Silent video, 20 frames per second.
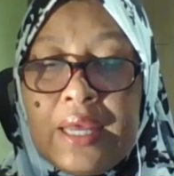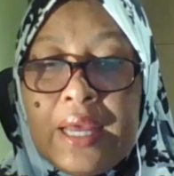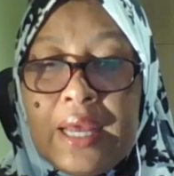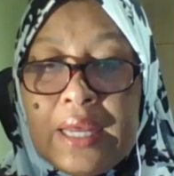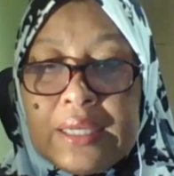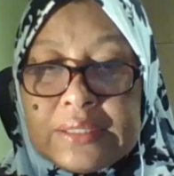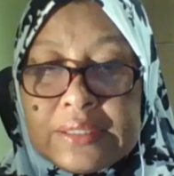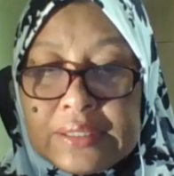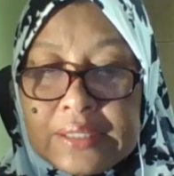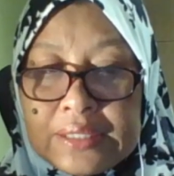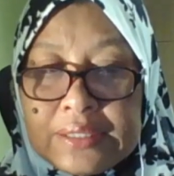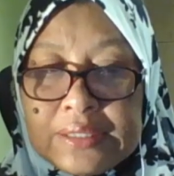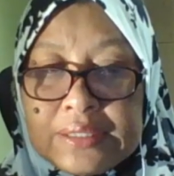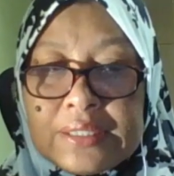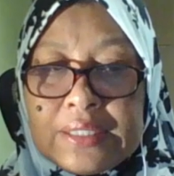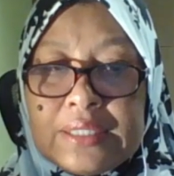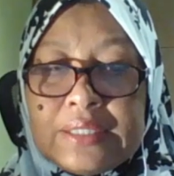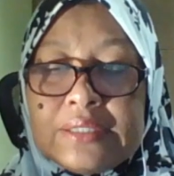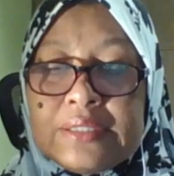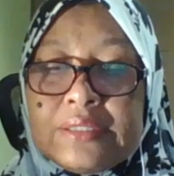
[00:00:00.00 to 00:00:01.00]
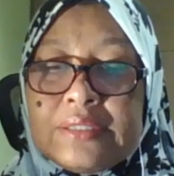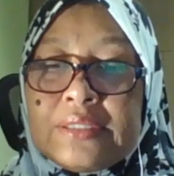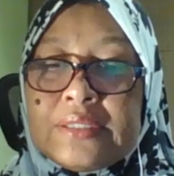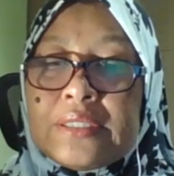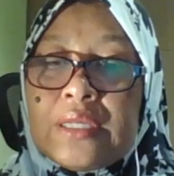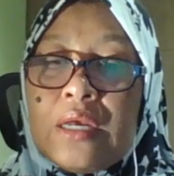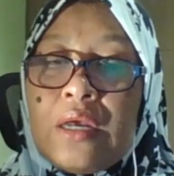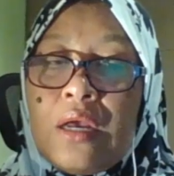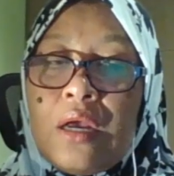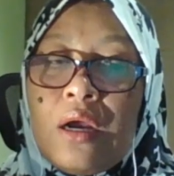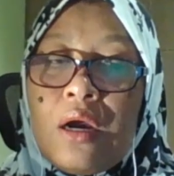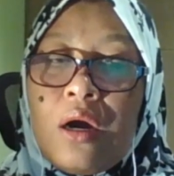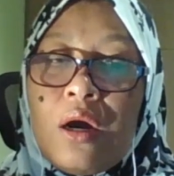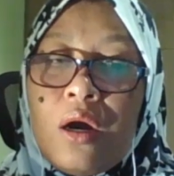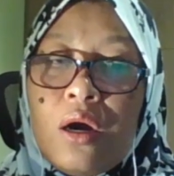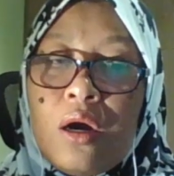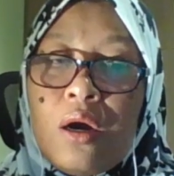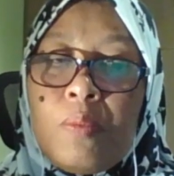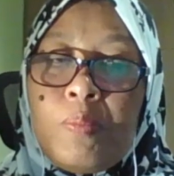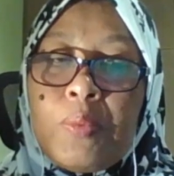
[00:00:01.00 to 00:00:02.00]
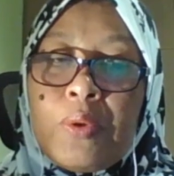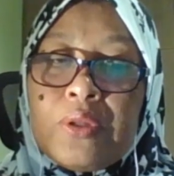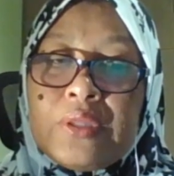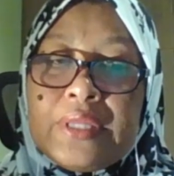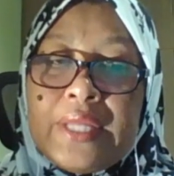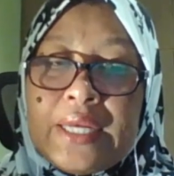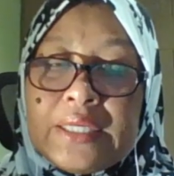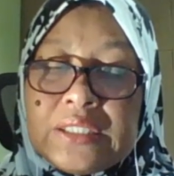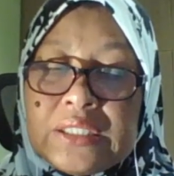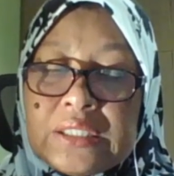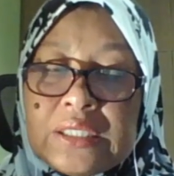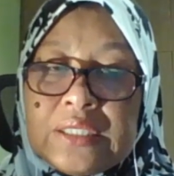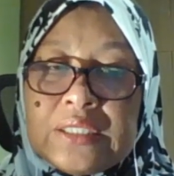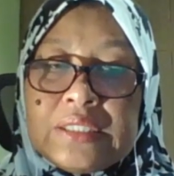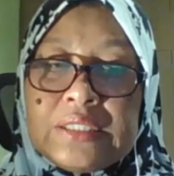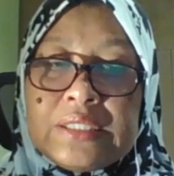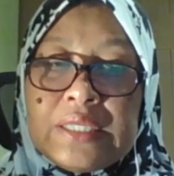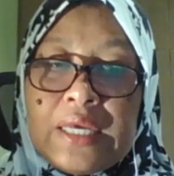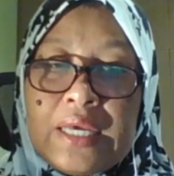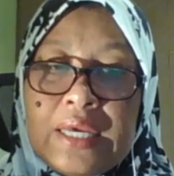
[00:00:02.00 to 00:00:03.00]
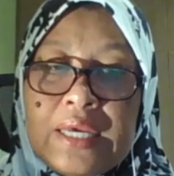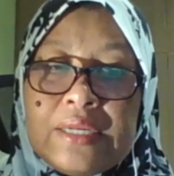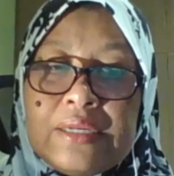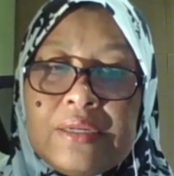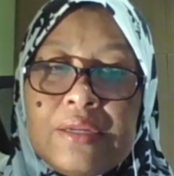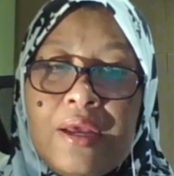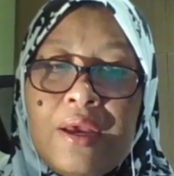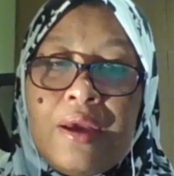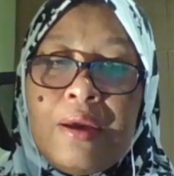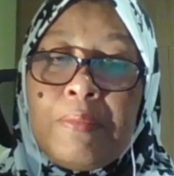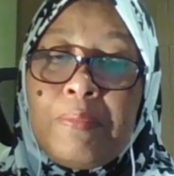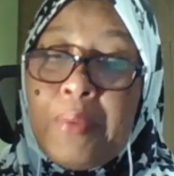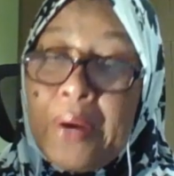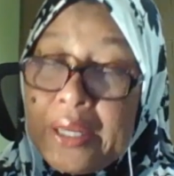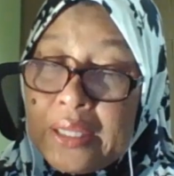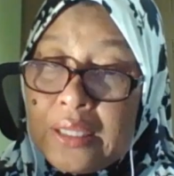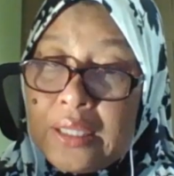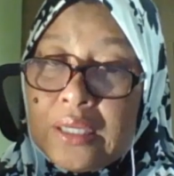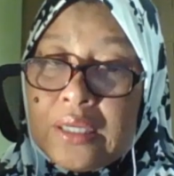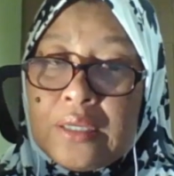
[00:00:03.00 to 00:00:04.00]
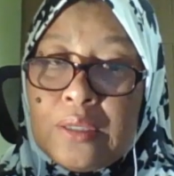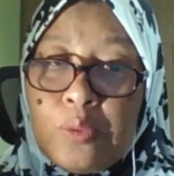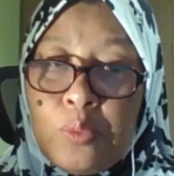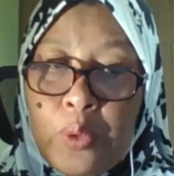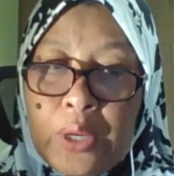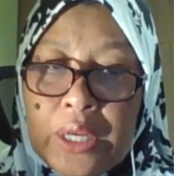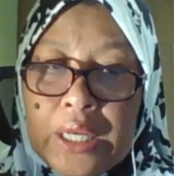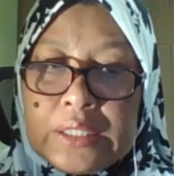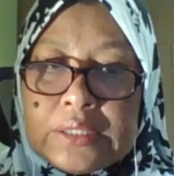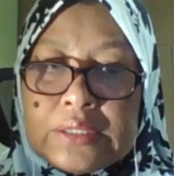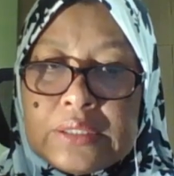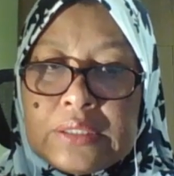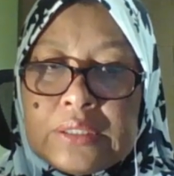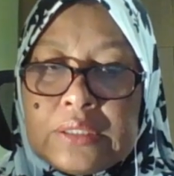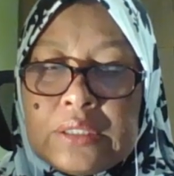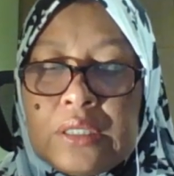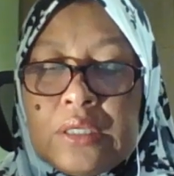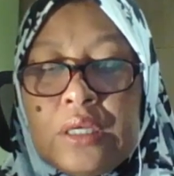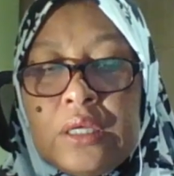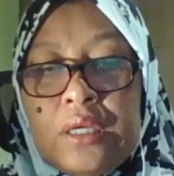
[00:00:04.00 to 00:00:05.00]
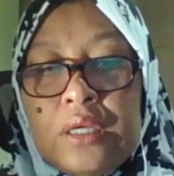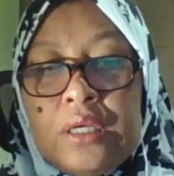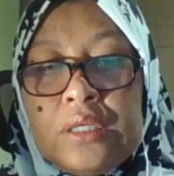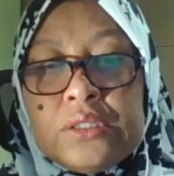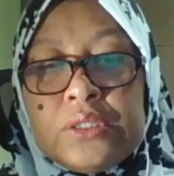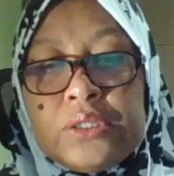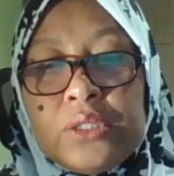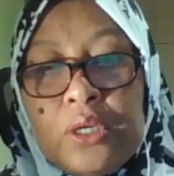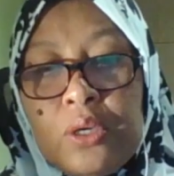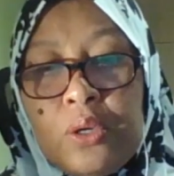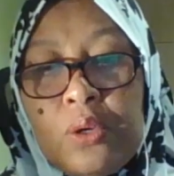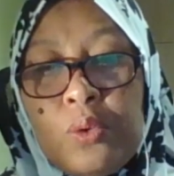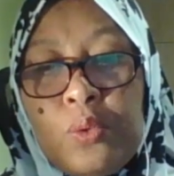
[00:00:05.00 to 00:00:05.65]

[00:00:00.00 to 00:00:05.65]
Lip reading: assistance, or protections in practical ways. So